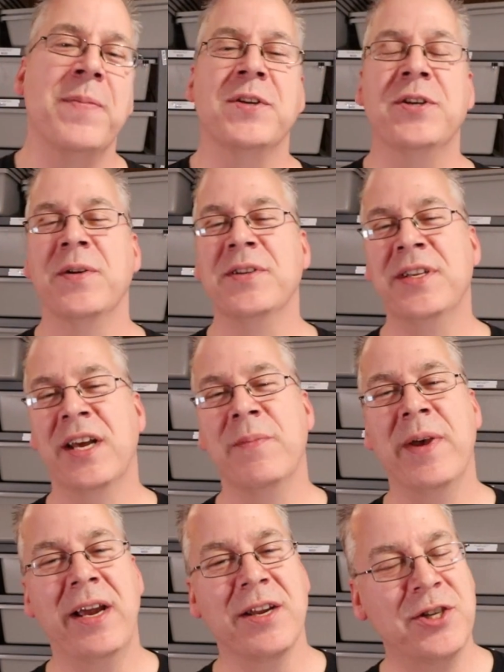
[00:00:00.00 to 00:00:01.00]
So instead of
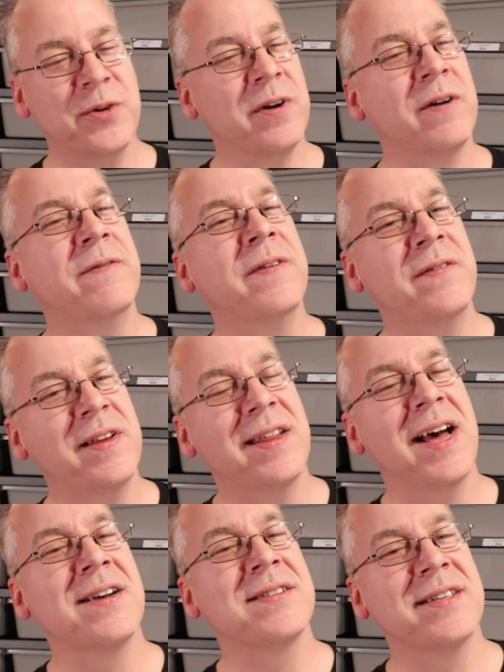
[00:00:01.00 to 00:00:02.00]
making
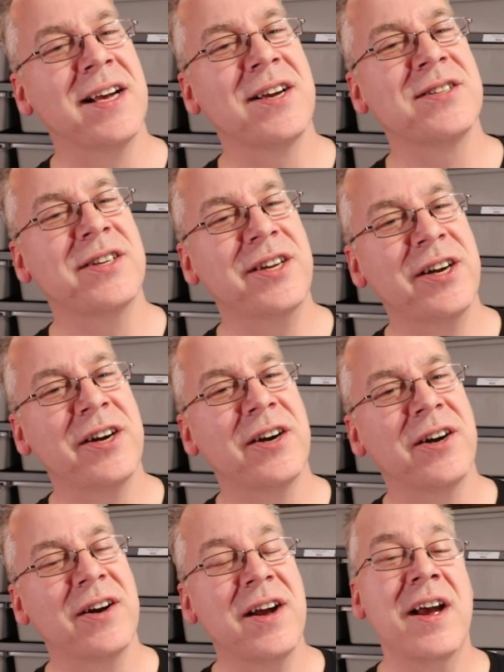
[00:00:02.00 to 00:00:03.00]
$250,000 a
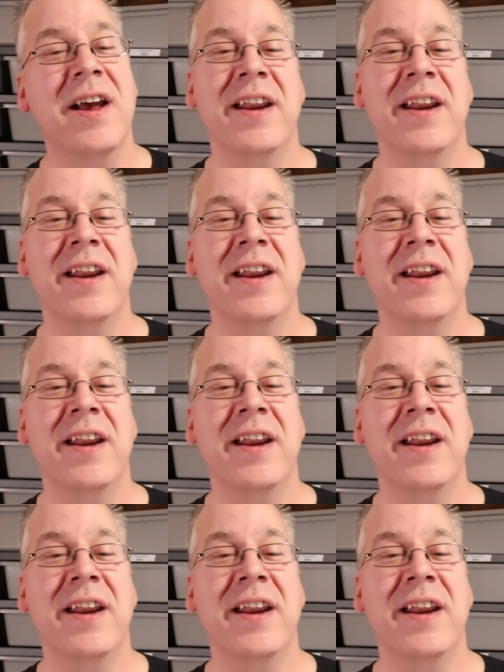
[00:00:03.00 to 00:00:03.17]
year,